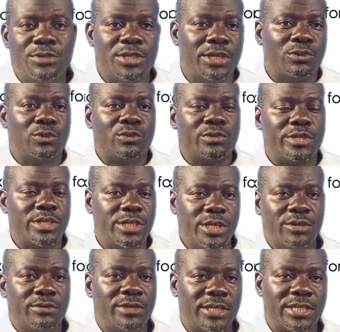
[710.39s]
they could
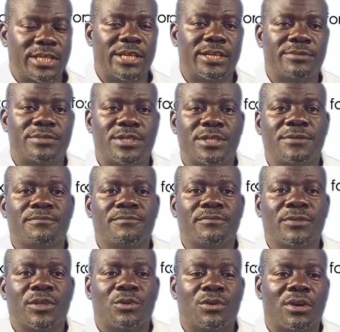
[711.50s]
sell the slaves
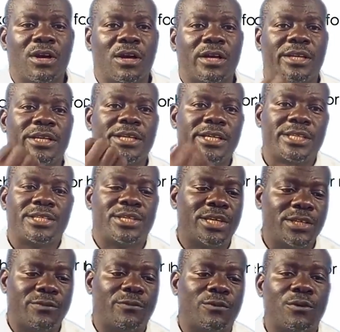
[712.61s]
in
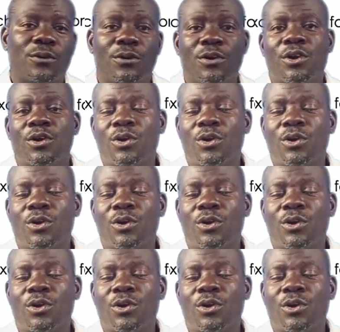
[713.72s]
exchange for